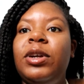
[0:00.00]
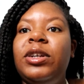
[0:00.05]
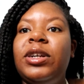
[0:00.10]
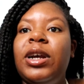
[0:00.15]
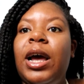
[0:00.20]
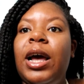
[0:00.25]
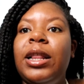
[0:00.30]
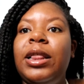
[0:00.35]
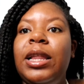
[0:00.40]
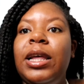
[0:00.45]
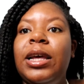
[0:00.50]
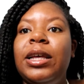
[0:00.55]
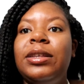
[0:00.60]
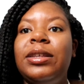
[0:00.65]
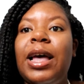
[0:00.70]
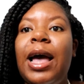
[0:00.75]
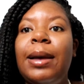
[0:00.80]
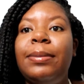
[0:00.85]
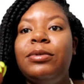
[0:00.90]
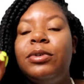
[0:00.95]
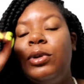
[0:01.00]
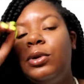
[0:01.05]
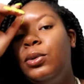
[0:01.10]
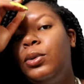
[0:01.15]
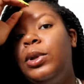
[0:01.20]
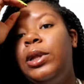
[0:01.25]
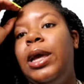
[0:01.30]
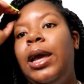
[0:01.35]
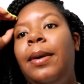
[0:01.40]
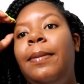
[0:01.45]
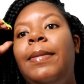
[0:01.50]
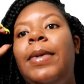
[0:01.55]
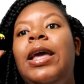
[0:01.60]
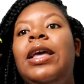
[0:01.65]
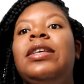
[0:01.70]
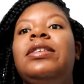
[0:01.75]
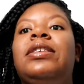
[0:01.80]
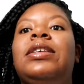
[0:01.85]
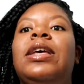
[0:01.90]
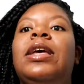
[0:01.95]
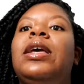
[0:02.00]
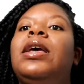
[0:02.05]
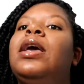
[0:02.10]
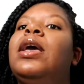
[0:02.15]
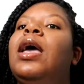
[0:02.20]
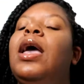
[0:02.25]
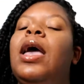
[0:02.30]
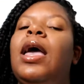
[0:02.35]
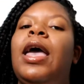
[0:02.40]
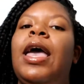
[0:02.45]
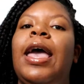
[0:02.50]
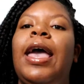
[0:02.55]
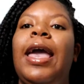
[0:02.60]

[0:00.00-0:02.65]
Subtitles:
which I think is absolutely amazing.